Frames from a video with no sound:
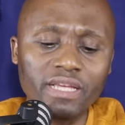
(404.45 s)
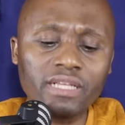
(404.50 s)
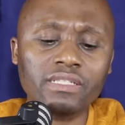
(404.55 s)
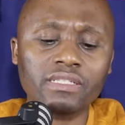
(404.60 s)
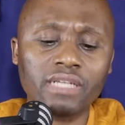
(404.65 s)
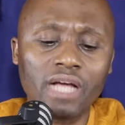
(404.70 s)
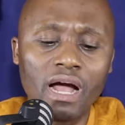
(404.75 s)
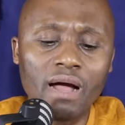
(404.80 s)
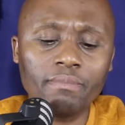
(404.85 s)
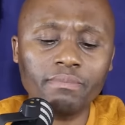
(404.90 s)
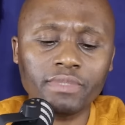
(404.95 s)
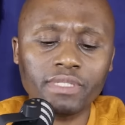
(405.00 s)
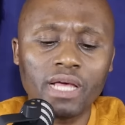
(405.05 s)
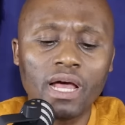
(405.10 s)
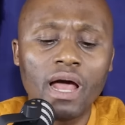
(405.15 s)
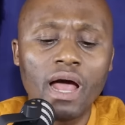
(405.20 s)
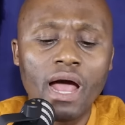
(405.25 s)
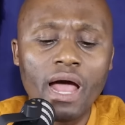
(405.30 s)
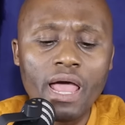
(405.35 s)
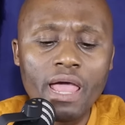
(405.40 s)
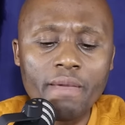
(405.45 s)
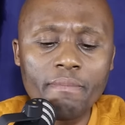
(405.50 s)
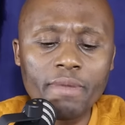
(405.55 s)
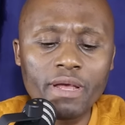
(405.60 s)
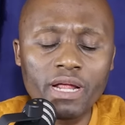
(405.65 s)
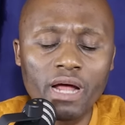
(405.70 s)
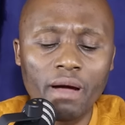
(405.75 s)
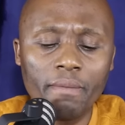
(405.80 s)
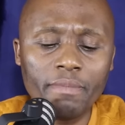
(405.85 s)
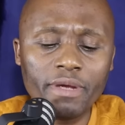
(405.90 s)
This comes
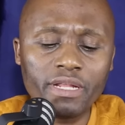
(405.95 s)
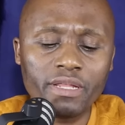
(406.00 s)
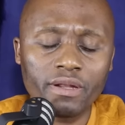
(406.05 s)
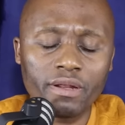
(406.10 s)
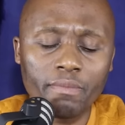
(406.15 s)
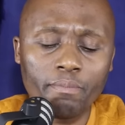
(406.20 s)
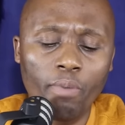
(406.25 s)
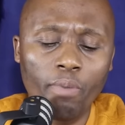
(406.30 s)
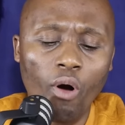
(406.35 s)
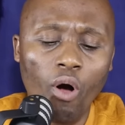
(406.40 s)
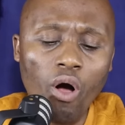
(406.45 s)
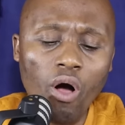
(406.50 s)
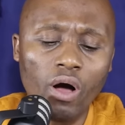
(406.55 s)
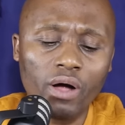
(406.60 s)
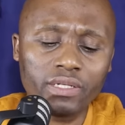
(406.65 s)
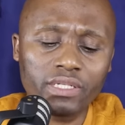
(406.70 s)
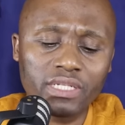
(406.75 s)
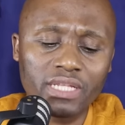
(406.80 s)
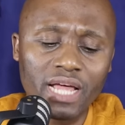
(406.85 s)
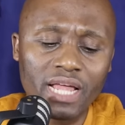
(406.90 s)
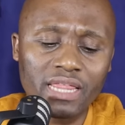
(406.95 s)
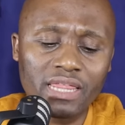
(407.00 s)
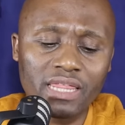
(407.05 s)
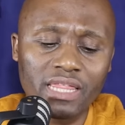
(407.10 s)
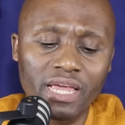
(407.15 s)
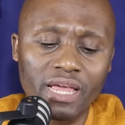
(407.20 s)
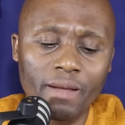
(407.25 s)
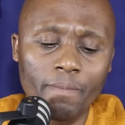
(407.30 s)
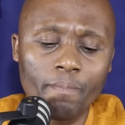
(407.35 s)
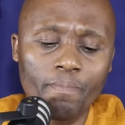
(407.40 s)
amid reports that
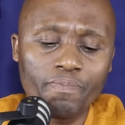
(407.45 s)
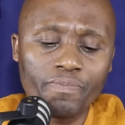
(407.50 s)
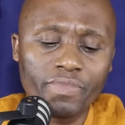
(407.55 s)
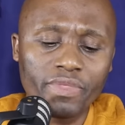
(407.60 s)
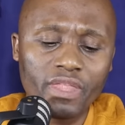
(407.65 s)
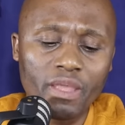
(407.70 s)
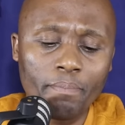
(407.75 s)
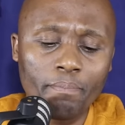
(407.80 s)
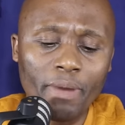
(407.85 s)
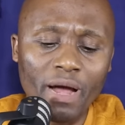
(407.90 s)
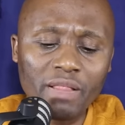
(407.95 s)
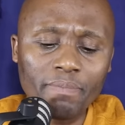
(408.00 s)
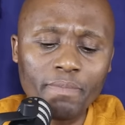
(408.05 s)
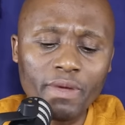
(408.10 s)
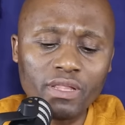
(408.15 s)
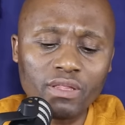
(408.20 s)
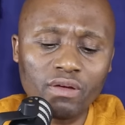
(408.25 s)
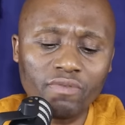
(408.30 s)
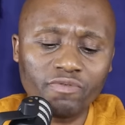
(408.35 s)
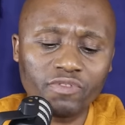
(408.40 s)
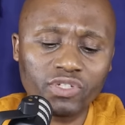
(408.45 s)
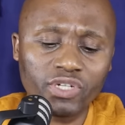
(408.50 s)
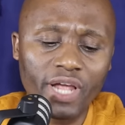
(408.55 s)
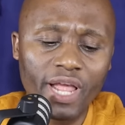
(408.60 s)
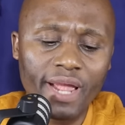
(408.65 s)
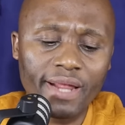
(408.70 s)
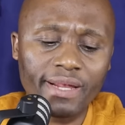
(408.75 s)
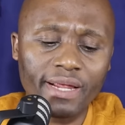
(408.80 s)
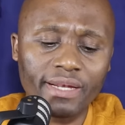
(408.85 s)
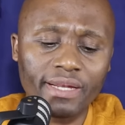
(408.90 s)
the Department of
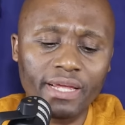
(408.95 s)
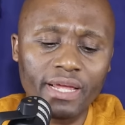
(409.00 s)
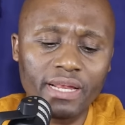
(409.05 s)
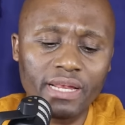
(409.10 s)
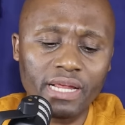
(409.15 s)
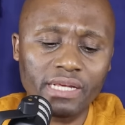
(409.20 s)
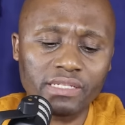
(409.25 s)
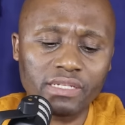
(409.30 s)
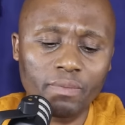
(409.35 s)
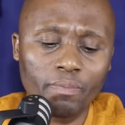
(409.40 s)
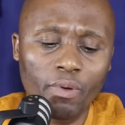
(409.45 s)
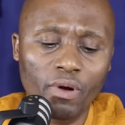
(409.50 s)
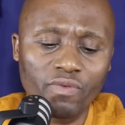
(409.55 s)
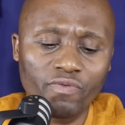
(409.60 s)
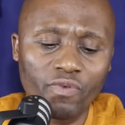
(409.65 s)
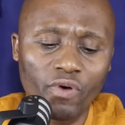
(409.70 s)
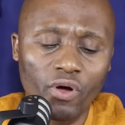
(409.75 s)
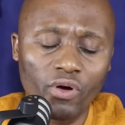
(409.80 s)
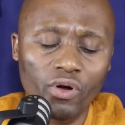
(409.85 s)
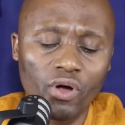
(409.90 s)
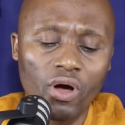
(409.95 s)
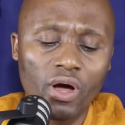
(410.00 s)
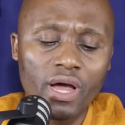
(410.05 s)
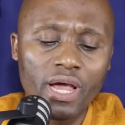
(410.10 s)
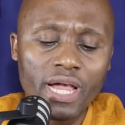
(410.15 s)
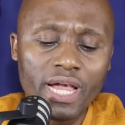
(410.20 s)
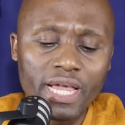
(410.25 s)
Trade and Industry portfolio